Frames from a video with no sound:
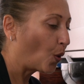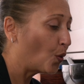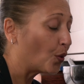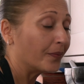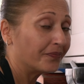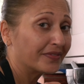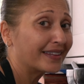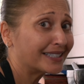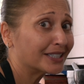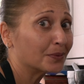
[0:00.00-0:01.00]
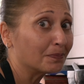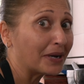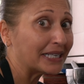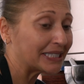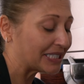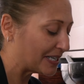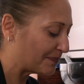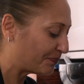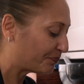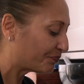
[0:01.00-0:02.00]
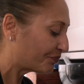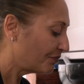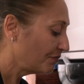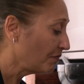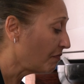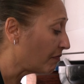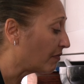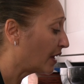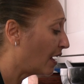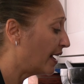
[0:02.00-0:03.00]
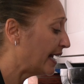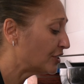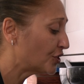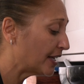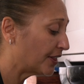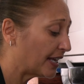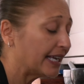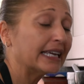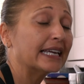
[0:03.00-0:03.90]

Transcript: Oh, that's spicy. I actually think